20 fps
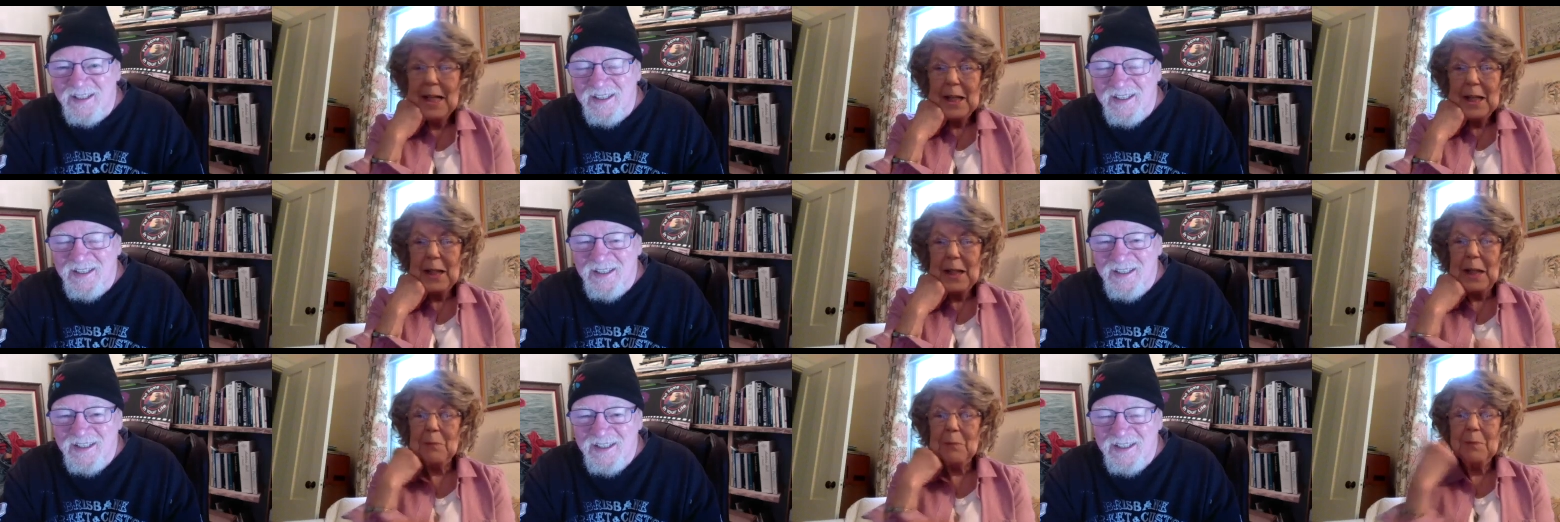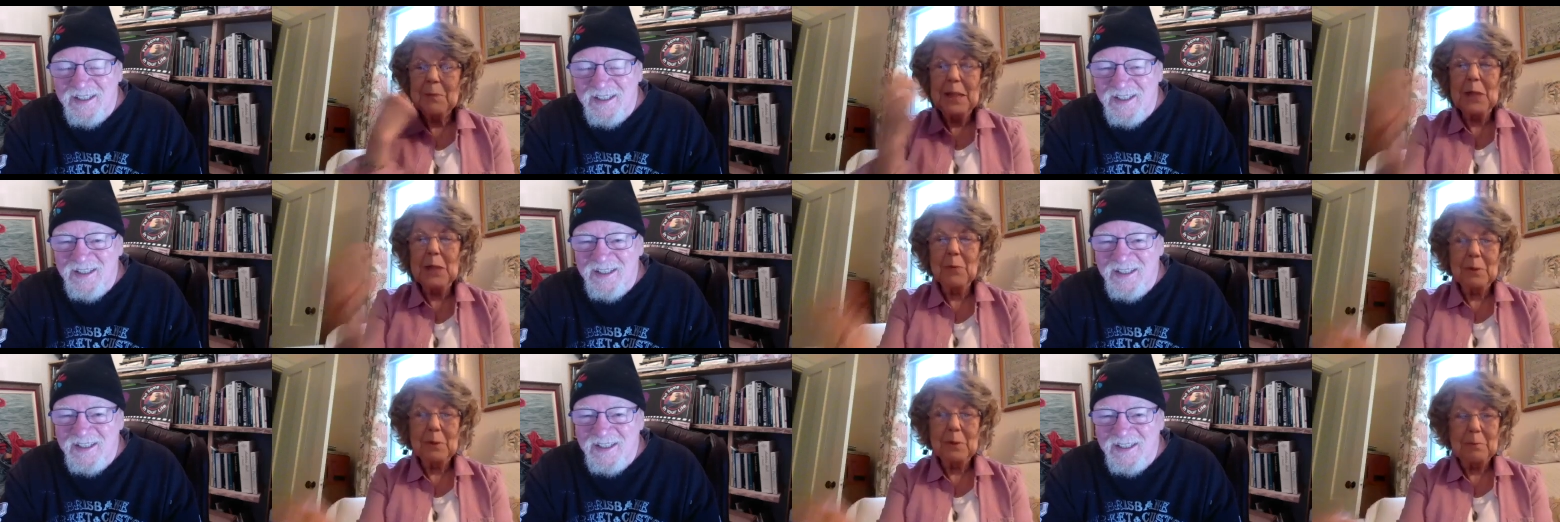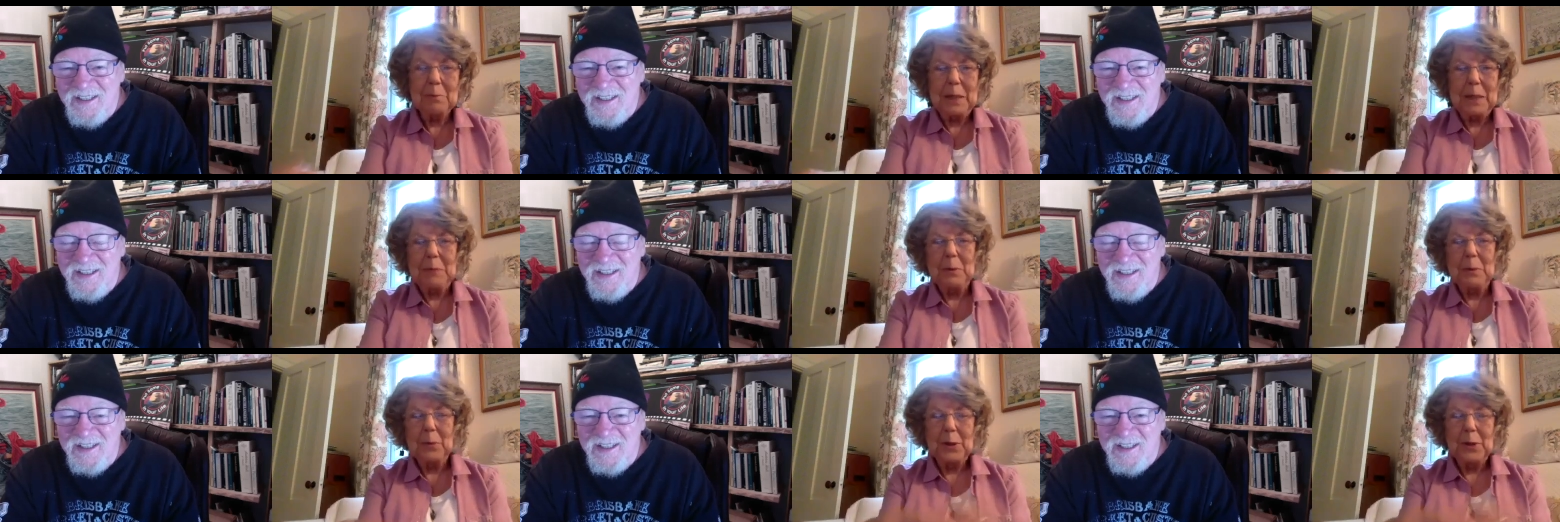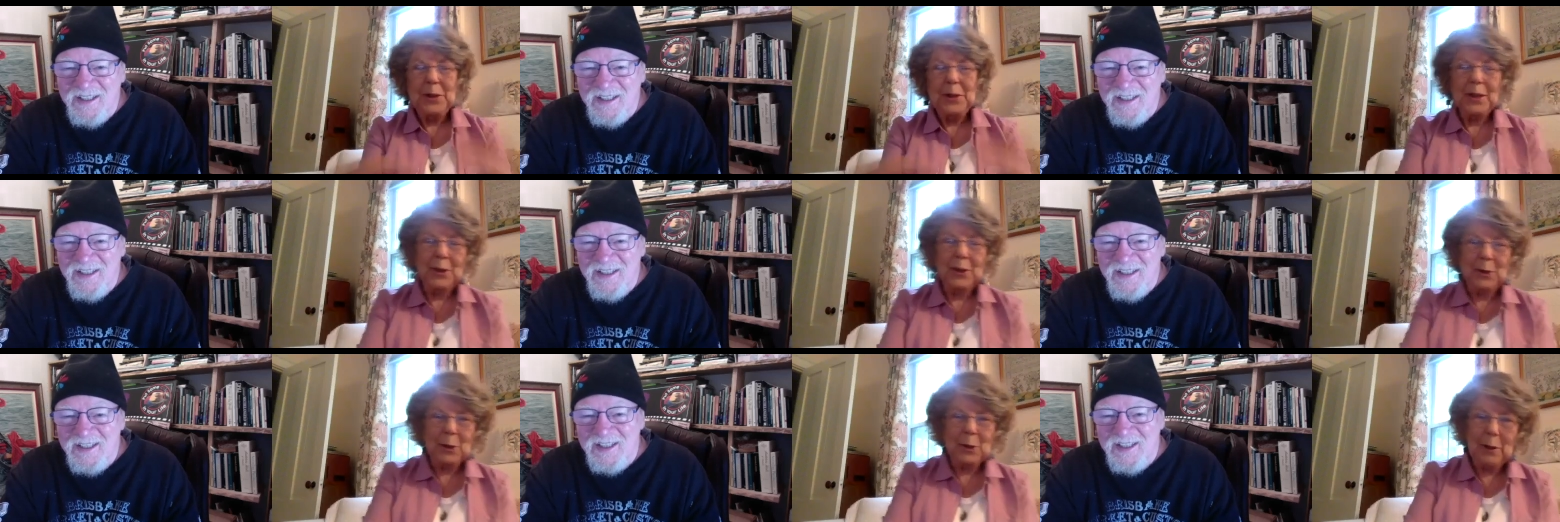Speaker 1: like being with people where you
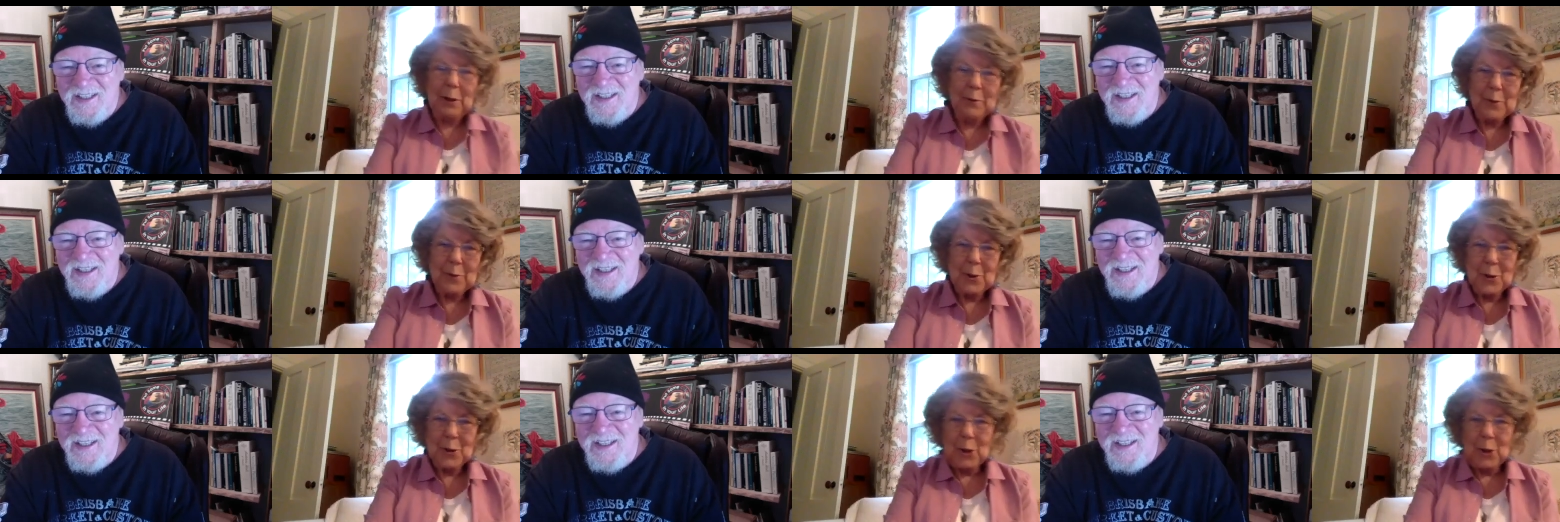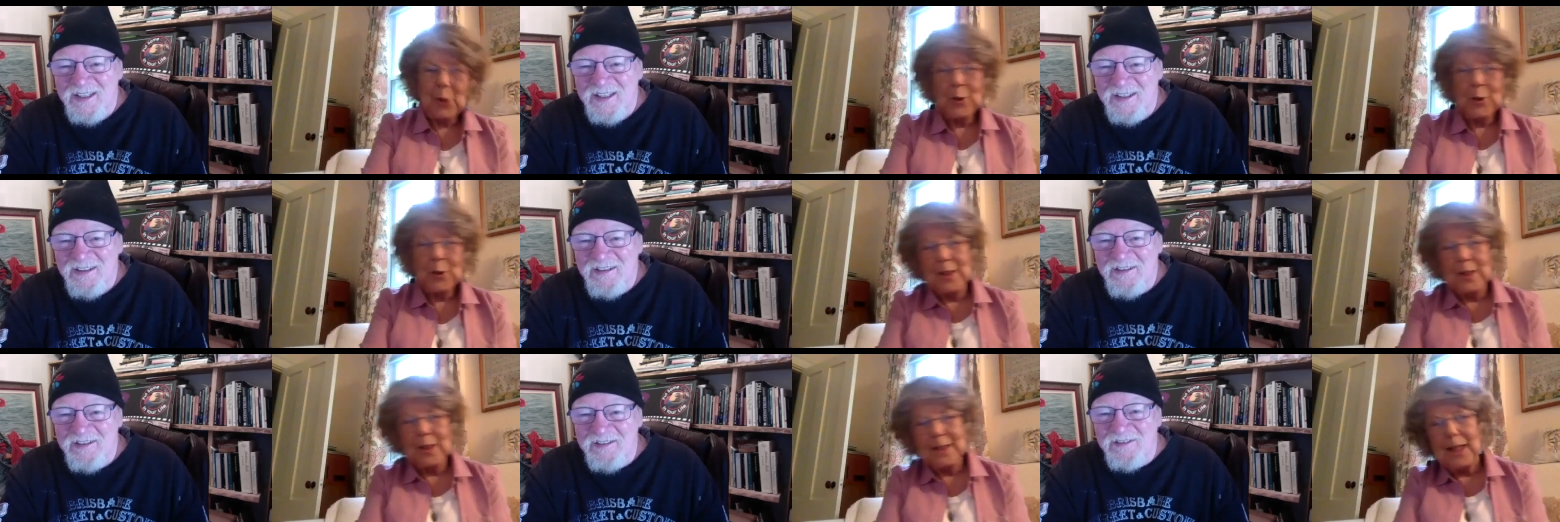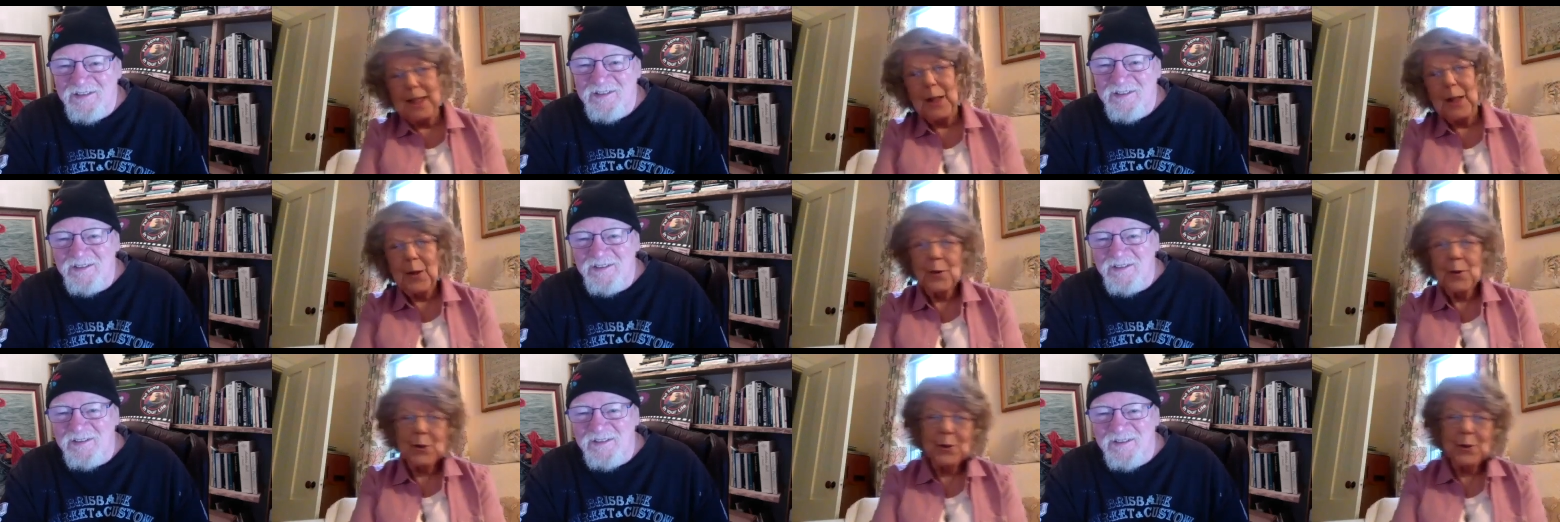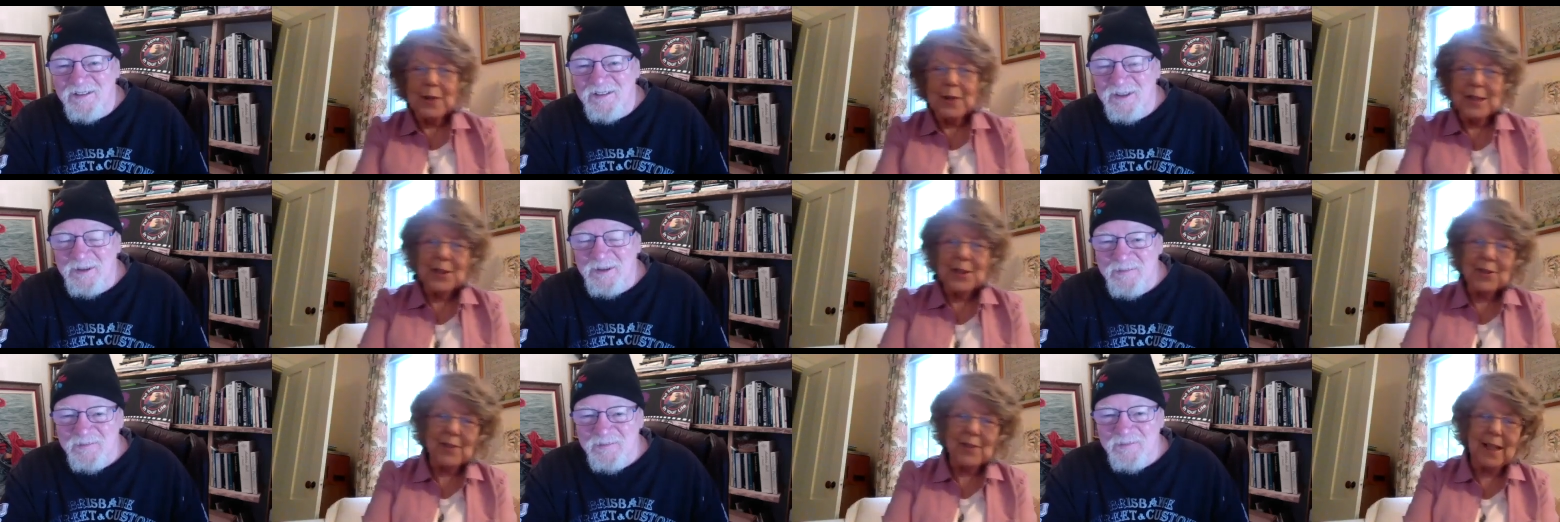can look over their shoulder and say, "Oh, do
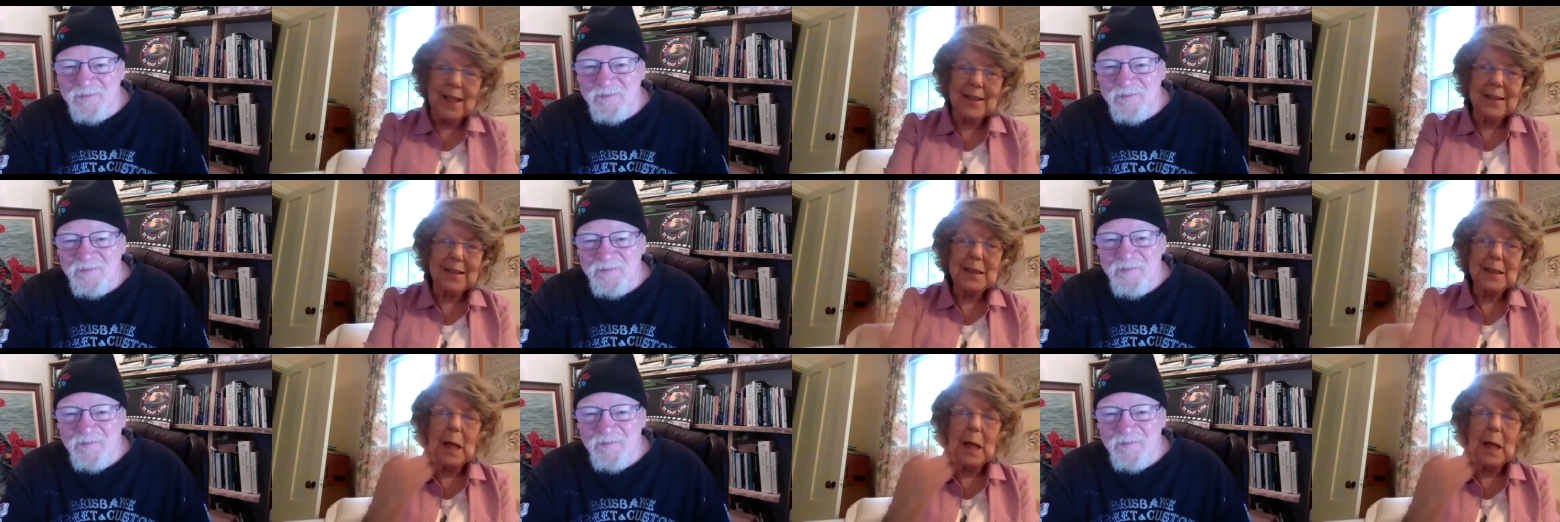this and try this."